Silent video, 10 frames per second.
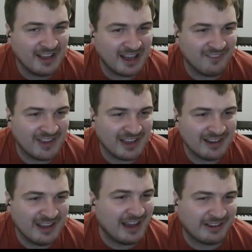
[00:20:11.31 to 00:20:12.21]
I mean,
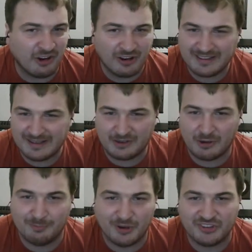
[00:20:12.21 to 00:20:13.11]
I call it a
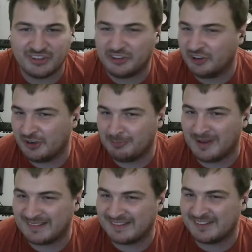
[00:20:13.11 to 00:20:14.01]
compositor,
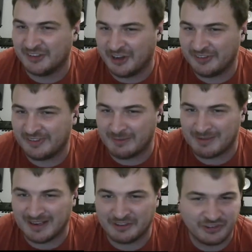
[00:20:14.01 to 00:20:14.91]
but it's not. I
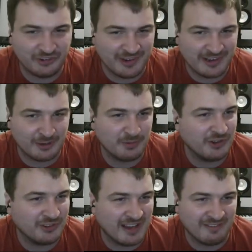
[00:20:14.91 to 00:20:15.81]
mean, I just
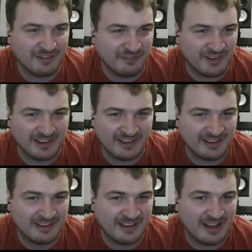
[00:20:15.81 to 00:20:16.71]
recompute
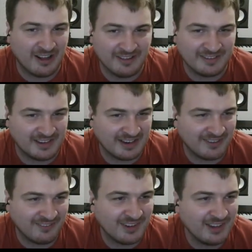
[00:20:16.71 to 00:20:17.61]
everything all the
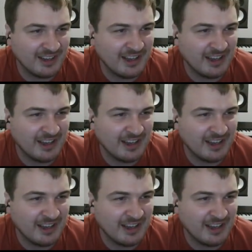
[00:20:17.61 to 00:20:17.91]
time,